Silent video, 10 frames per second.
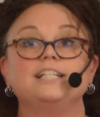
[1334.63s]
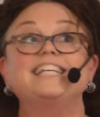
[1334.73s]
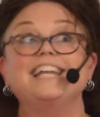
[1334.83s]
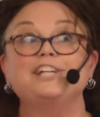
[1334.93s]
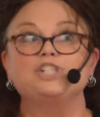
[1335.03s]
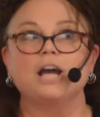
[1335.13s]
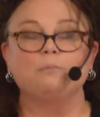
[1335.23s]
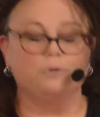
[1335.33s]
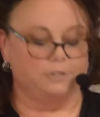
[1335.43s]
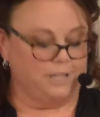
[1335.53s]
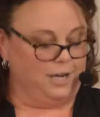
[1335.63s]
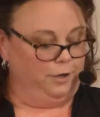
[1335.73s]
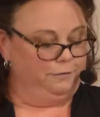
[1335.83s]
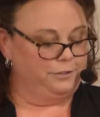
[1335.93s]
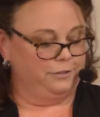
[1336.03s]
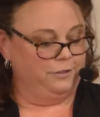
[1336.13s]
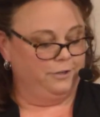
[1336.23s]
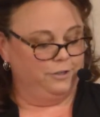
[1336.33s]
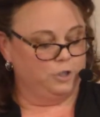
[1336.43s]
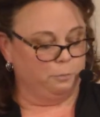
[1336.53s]
Tinney Chapel selves
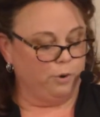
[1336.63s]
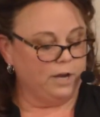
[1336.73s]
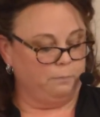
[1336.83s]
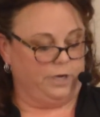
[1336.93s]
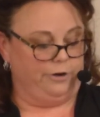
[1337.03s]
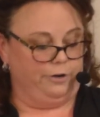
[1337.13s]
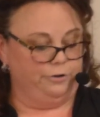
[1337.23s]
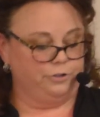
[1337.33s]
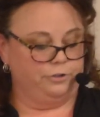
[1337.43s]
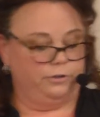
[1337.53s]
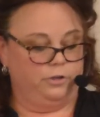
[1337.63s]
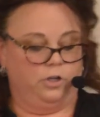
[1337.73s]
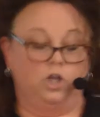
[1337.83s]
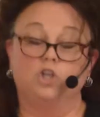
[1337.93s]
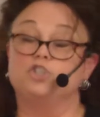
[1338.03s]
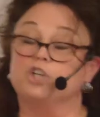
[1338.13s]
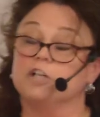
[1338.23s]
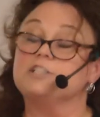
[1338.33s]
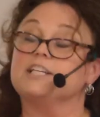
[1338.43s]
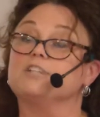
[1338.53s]
to break barriers,
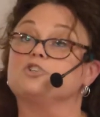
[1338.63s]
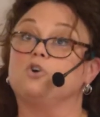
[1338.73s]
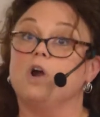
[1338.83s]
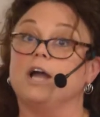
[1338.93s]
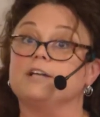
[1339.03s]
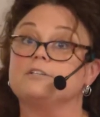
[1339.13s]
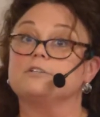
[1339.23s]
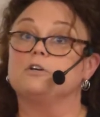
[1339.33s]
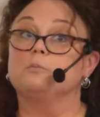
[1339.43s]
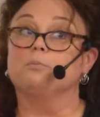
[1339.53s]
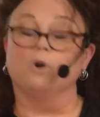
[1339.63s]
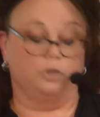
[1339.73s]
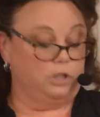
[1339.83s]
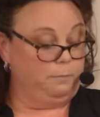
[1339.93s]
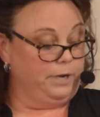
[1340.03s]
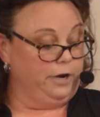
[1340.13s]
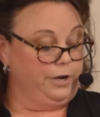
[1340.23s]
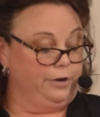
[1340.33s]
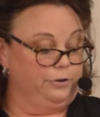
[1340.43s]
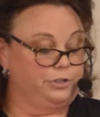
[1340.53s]
just as Christ broke the
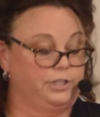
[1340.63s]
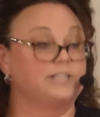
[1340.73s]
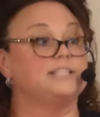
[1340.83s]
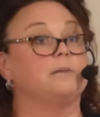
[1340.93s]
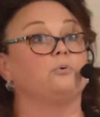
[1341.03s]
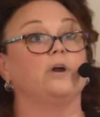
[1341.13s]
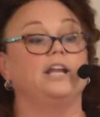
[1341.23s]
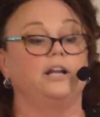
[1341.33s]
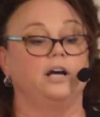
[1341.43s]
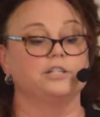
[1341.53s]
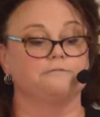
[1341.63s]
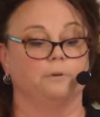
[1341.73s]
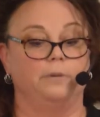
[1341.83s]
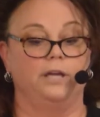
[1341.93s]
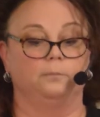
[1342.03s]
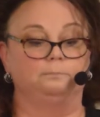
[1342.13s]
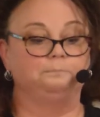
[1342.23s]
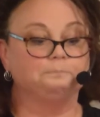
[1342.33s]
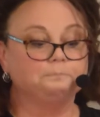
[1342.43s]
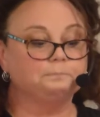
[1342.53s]
barriers that separated us from him.
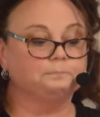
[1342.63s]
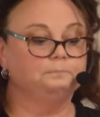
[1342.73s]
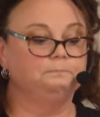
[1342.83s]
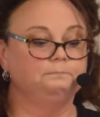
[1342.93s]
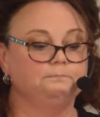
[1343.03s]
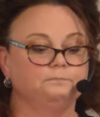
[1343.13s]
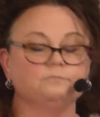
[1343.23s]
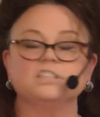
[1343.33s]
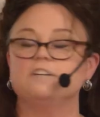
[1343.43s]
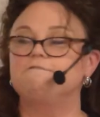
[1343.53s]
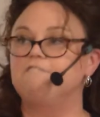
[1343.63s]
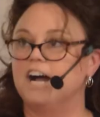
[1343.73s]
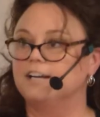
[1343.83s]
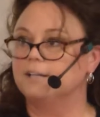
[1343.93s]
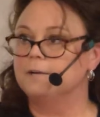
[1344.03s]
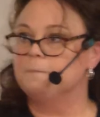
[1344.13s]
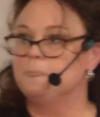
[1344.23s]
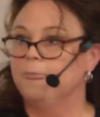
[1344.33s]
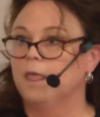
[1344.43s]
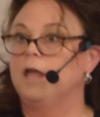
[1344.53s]
Finally,
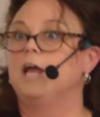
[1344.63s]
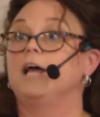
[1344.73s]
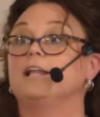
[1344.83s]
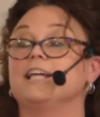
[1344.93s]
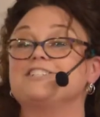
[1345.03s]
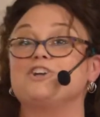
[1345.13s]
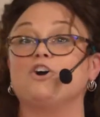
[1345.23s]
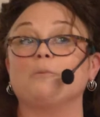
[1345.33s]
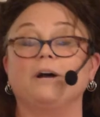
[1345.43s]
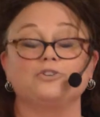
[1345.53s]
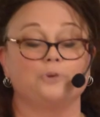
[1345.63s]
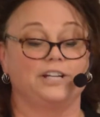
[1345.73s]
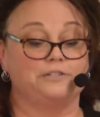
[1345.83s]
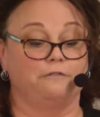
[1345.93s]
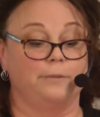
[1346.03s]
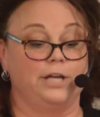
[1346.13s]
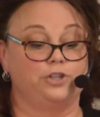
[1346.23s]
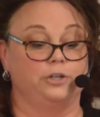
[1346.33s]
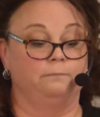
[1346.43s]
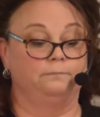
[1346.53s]
let's talk about
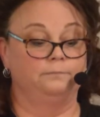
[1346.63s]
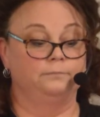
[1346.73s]
transformation.